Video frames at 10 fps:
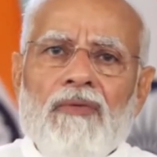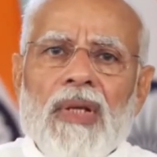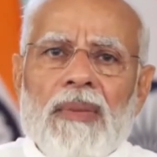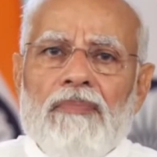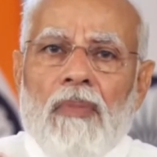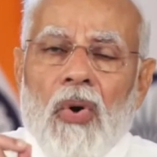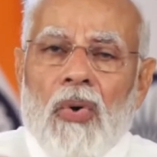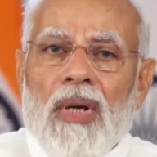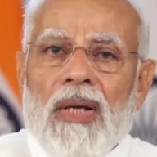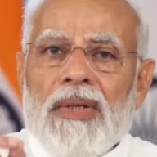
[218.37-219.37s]
With
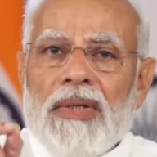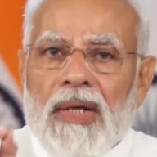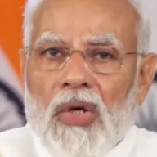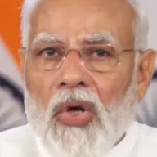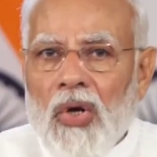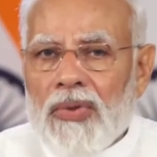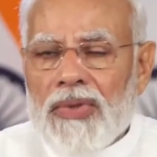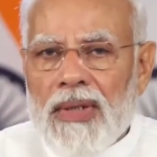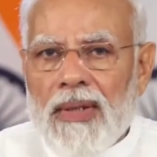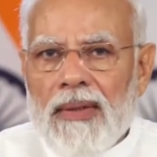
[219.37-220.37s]
modern
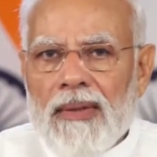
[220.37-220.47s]
technology